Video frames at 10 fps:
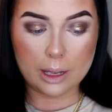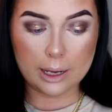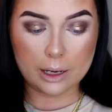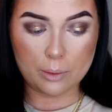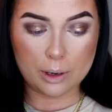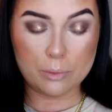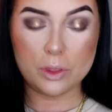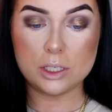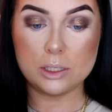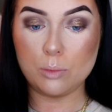I'm going in with a
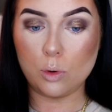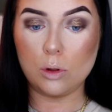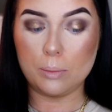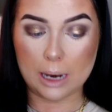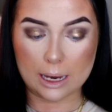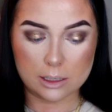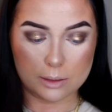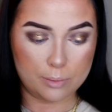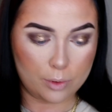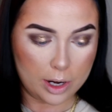small
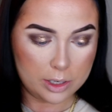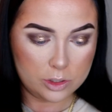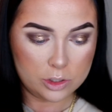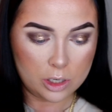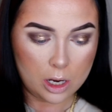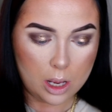blending brush,